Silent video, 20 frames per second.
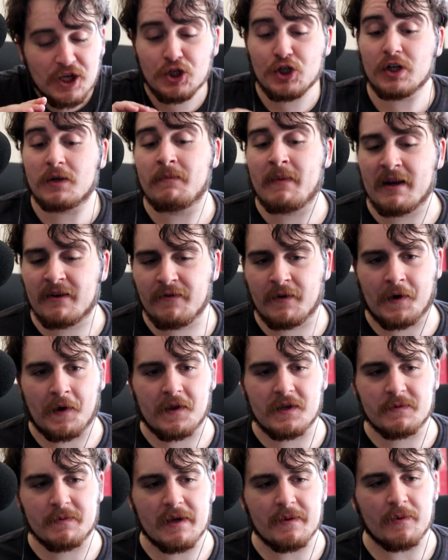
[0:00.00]
shouldn't make fun of
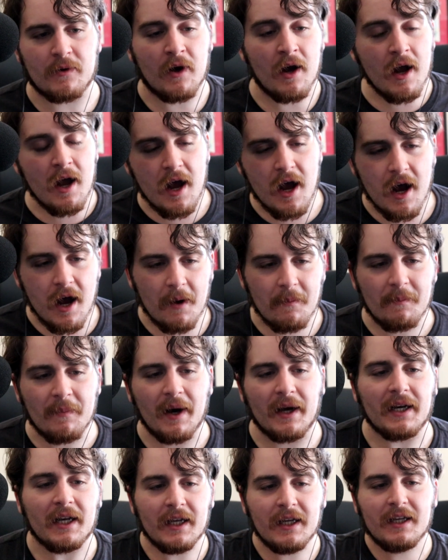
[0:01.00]
these people,
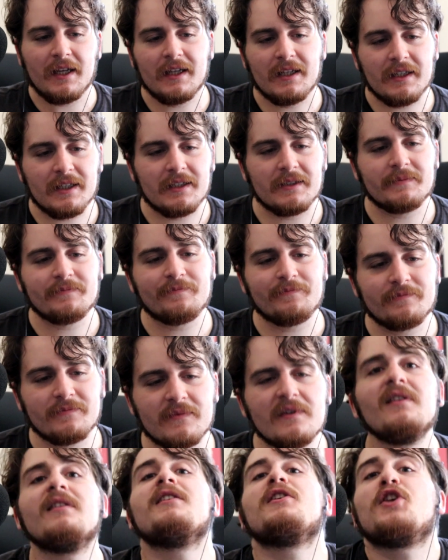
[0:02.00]
but
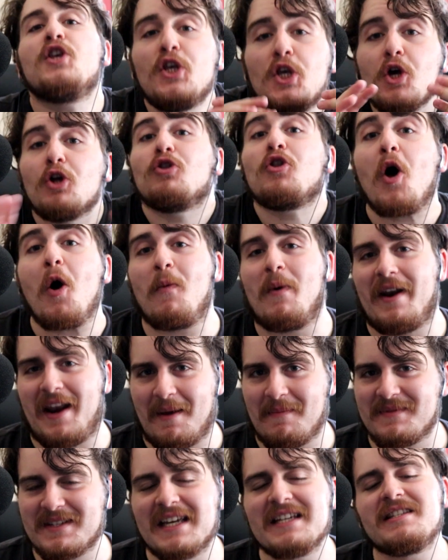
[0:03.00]
you'll know what
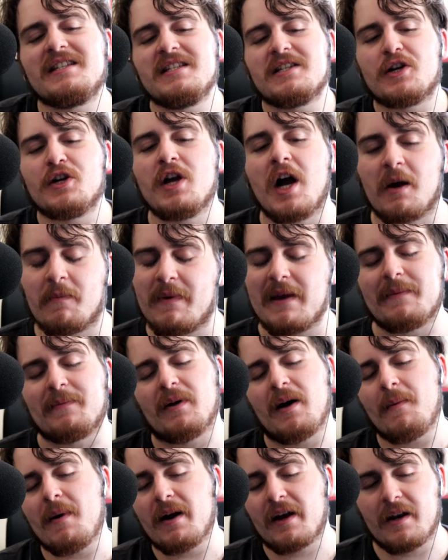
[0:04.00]
I'm, because these are young people.
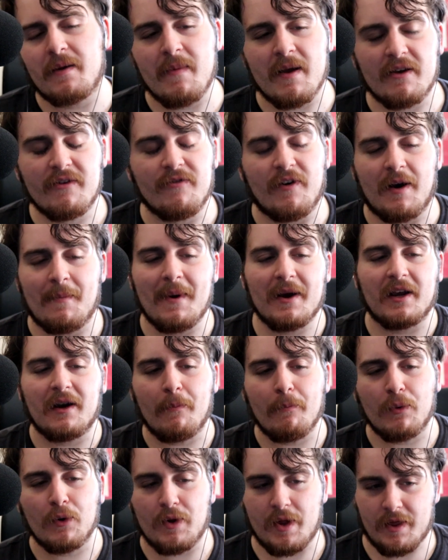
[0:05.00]
I'm not gonna make fun. I'm not gonna
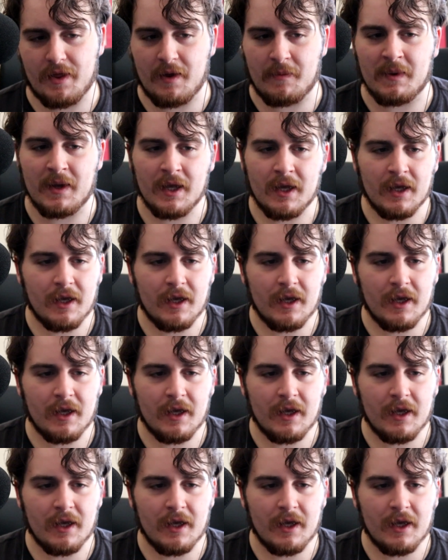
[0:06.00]
bully them.